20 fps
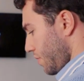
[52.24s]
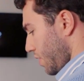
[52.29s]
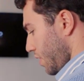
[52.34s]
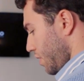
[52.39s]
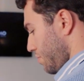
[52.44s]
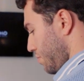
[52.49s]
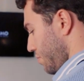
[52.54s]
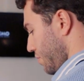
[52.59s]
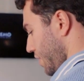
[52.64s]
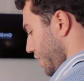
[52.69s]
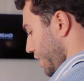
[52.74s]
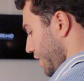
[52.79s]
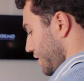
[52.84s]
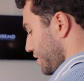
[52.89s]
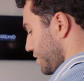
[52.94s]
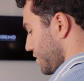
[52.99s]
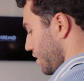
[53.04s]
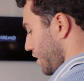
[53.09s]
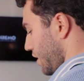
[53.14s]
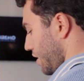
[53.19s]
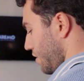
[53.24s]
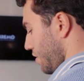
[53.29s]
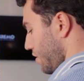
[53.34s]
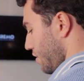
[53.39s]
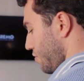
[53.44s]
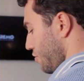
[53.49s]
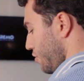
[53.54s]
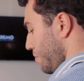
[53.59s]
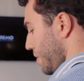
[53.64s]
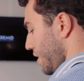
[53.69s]
we're gonna put it inside the
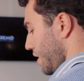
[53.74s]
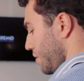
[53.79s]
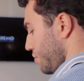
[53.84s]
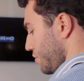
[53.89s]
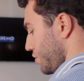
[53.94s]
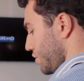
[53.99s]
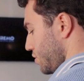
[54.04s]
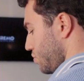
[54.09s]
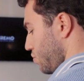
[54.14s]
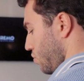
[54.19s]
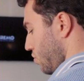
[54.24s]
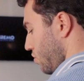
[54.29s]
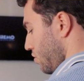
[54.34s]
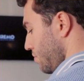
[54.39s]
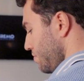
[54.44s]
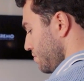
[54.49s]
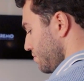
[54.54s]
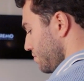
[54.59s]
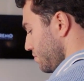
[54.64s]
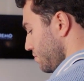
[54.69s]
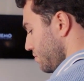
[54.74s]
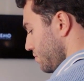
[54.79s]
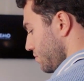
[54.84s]
group head, which is warm.